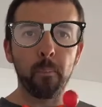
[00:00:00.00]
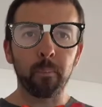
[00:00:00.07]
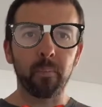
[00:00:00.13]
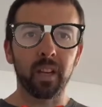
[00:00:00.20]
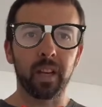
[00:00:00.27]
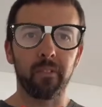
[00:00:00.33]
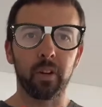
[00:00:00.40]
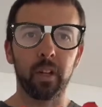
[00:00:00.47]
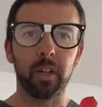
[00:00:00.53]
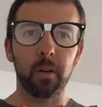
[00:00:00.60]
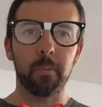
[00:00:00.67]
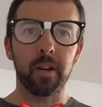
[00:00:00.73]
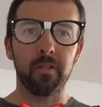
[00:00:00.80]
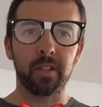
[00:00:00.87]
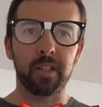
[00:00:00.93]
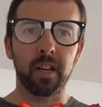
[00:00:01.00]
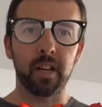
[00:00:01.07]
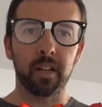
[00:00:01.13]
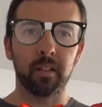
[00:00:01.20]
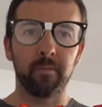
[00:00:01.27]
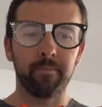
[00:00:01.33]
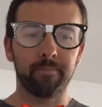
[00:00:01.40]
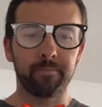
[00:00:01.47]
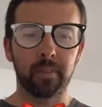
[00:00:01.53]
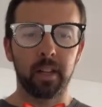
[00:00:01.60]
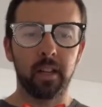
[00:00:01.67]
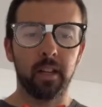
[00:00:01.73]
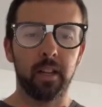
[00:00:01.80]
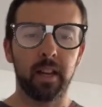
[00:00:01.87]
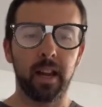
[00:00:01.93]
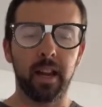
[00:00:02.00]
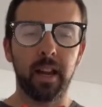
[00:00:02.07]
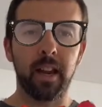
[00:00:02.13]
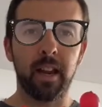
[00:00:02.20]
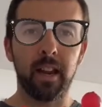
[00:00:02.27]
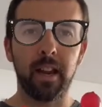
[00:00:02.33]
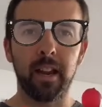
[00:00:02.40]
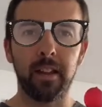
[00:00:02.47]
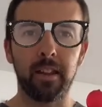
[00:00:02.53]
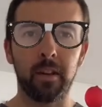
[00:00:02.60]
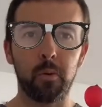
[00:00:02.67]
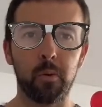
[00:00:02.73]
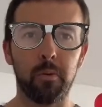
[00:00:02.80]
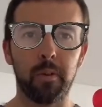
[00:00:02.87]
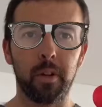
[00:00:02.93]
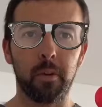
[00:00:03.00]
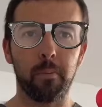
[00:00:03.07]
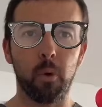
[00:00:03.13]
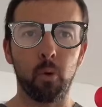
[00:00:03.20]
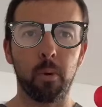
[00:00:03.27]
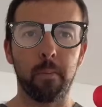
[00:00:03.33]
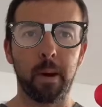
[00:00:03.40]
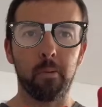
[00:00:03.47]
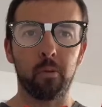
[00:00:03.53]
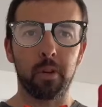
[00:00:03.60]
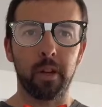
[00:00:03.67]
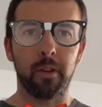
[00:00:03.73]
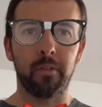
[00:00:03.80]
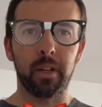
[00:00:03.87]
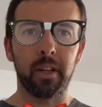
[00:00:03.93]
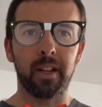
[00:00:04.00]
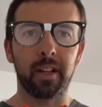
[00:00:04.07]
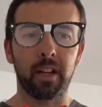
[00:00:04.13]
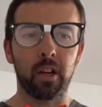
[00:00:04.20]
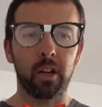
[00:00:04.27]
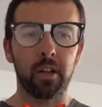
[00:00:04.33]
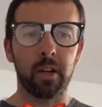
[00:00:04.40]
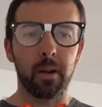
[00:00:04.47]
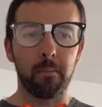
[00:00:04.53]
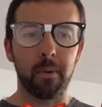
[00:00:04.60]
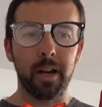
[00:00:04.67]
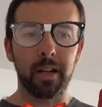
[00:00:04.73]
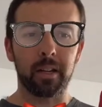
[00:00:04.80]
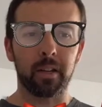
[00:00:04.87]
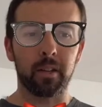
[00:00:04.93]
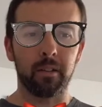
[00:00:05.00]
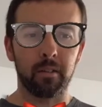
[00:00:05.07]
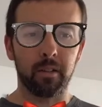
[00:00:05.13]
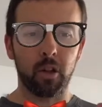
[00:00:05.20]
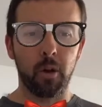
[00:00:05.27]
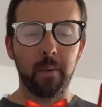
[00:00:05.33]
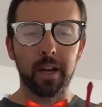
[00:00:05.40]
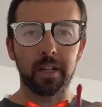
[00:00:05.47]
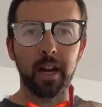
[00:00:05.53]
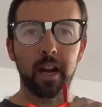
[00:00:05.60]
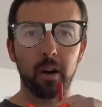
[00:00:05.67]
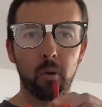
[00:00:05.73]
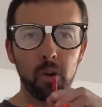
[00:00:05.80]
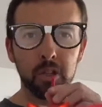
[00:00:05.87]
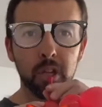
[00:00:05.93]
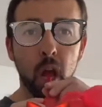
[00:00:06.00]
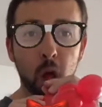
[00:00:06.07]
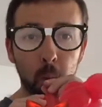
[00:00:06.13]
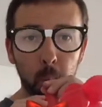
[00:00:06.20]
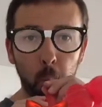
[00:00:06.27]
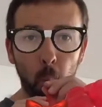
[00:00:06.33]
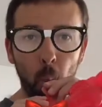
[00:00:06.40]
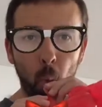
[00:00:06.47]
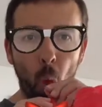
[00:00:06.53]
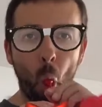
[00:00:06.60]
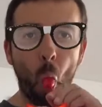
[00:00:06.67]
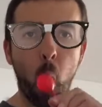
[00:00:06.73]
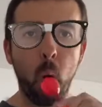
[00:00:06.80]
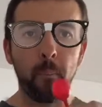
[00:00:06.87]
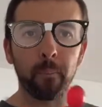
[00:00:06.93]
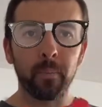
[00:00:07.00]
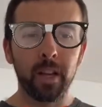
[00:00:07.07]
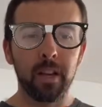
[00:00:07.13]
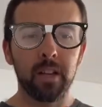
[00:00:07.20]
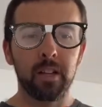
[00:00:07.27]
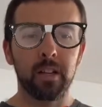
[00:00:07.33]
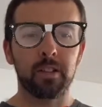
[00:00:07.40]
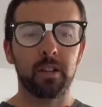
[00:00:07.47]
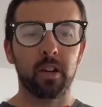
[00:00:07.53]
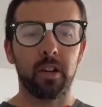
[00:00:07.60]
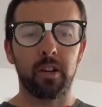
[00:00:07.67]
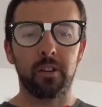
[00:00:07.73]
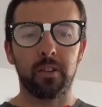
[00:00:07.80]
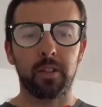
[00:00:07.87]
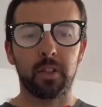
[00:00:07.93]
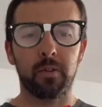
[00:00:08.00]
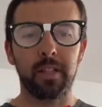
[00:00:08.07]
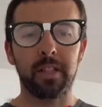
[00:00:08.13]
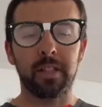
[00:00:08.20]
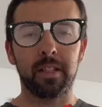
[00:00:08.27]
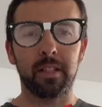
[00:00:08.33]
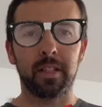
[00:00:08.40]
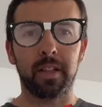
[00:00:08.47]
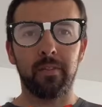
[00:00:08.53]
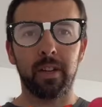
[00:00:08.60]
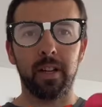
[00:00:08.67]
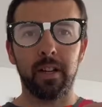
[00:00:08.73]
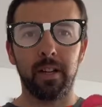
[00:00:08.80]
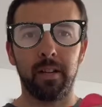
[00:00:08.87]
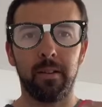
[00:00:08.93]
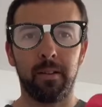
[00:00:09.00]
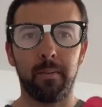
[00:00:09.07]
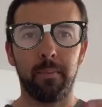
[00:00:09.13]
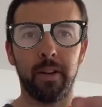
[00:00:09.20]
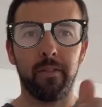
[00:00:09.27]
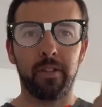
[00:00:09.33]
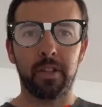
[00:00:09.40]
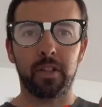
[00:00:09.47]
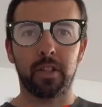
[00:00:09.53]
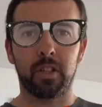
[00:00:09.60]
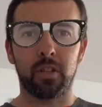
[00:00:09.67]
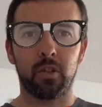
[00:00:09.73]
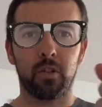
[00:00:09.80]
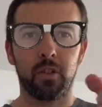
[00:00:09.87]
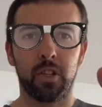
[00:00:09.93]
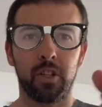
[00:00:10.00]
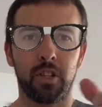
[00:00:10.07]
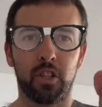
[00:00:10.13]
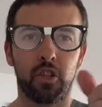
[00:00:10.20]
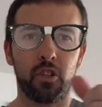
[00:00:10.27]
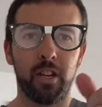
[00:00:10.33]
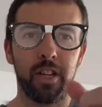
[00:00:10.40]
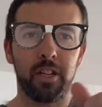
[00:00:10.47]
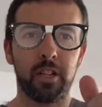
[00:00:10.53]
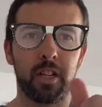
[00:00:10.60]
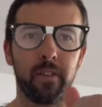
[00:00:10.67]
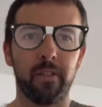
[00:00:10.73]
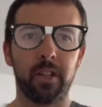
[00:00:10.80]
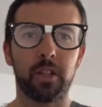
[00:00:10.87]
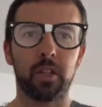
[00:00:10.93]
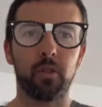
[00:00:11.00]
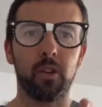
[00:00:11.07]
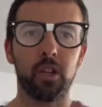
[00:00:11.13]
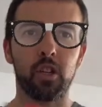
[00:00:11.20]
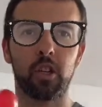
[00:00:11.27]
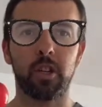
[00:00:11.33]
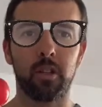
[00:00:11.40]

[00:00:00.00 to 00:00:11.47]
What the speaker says: give it a little bit of a suck and that'll pull the bubble. If you let it go, it might go back to how it was. So squeeze it, give it a bit of a stretch, give it a squish.